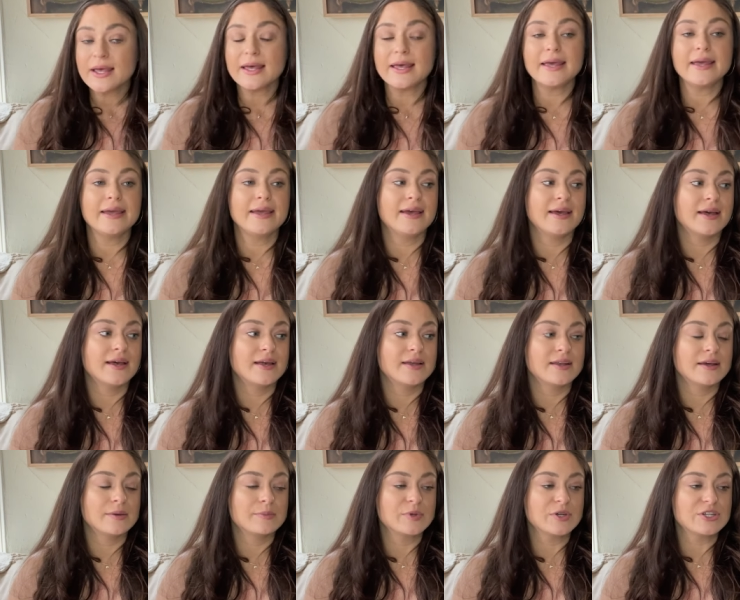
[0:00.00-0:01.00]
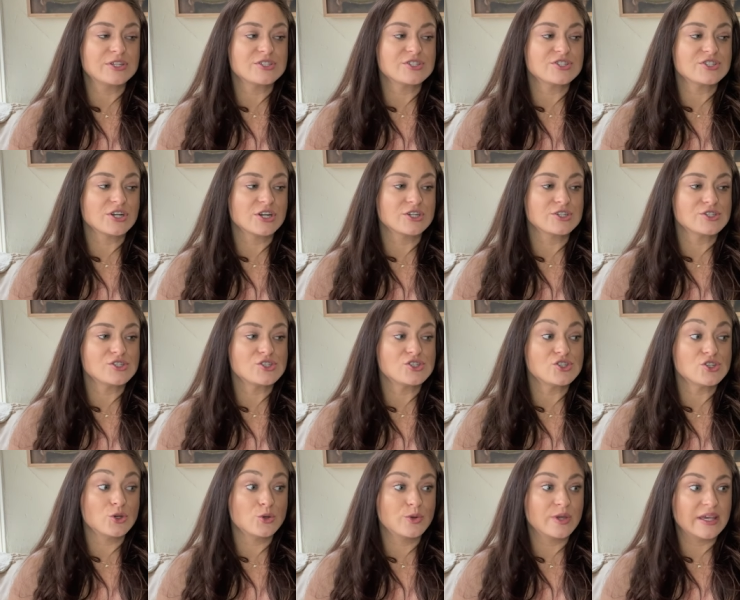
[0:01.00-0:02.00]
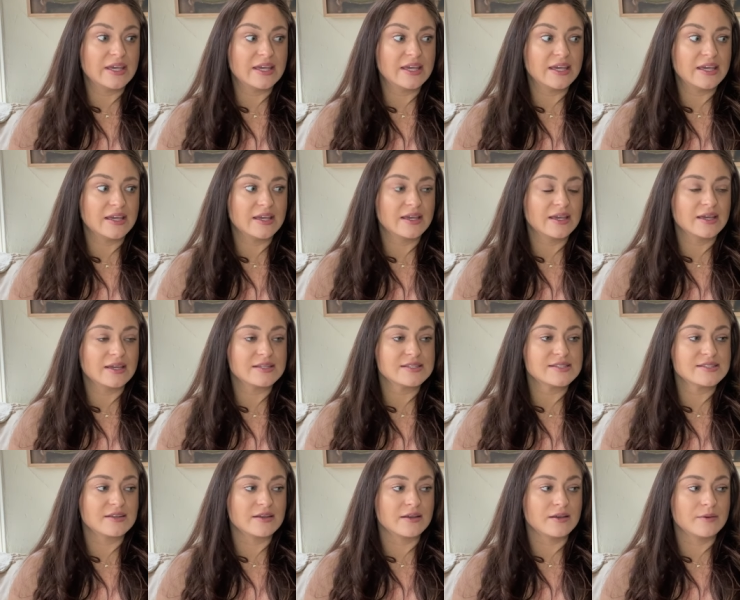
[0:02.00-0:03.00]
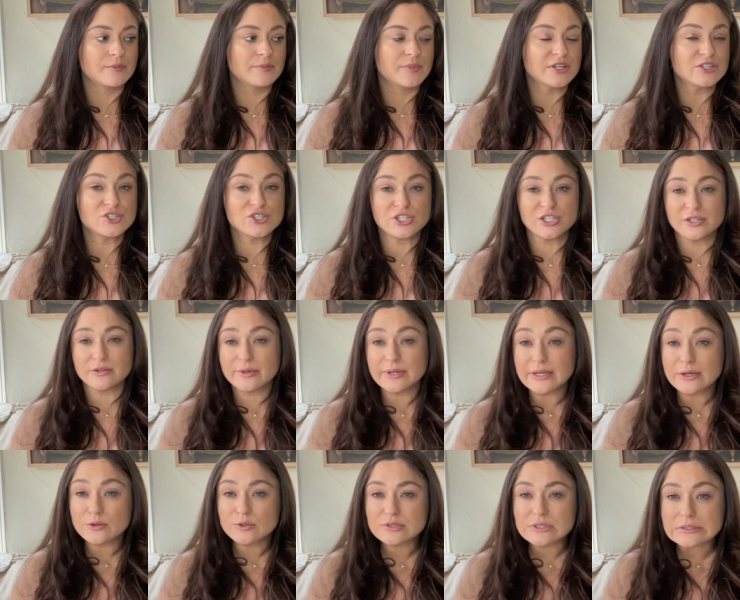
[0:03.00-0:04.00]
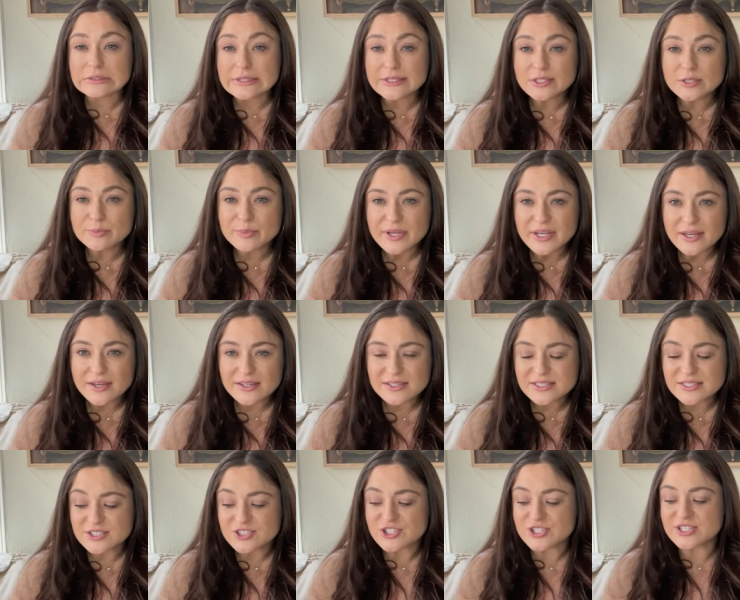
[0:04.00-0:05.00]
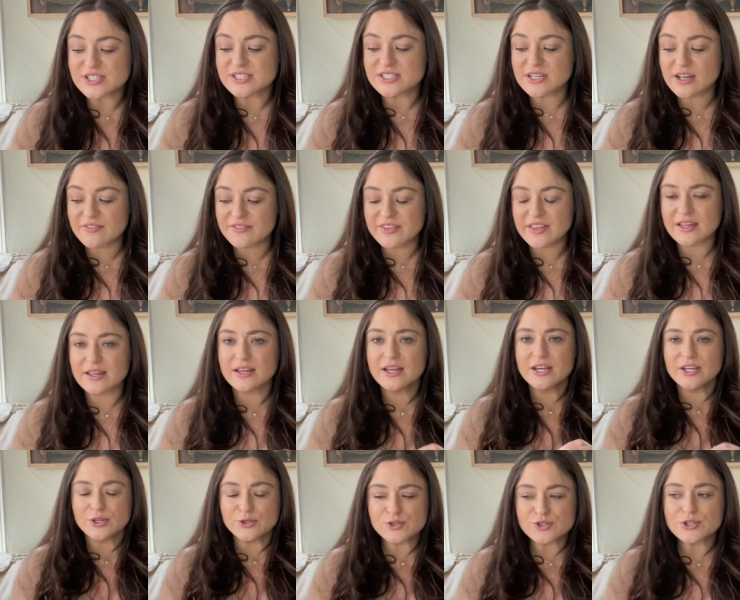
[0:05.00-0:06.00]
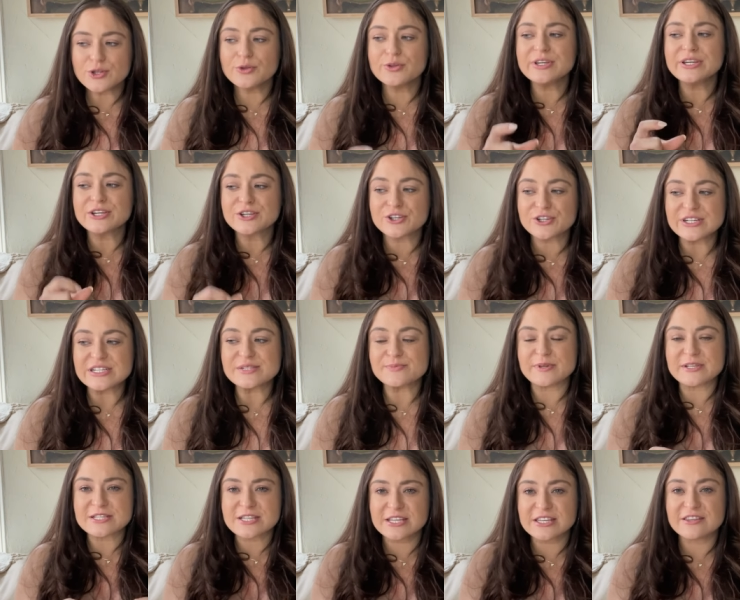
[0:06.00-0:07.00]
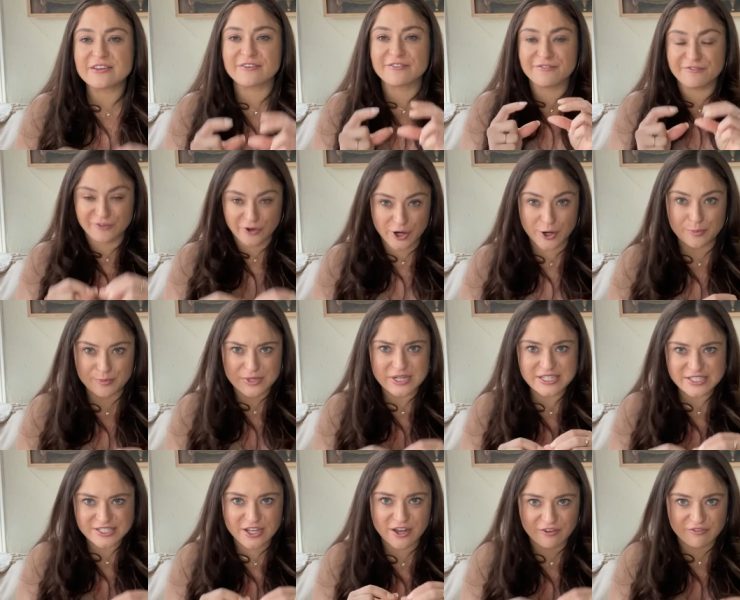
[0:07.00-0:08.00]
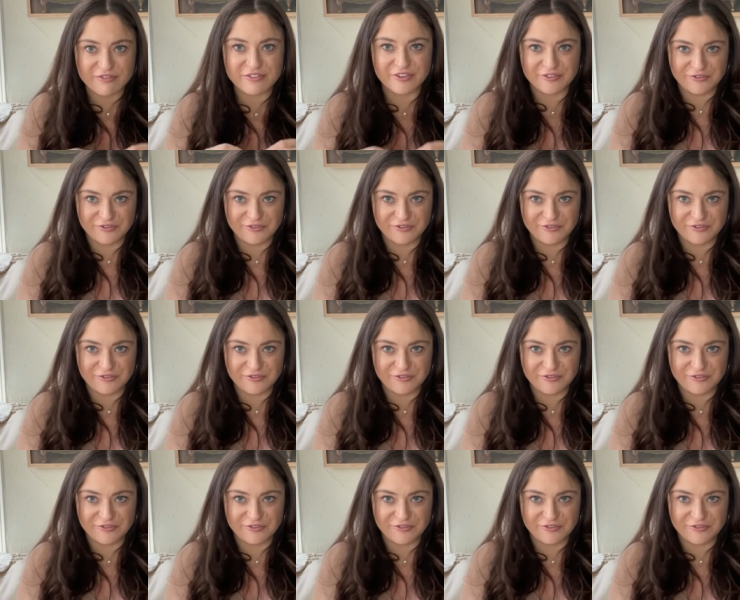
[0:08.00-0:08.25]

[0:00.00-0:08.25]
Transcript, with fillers: and I'm gonna start soaking some Cheerios a little bit. Just stuff that you slowly increase basically the firmness of the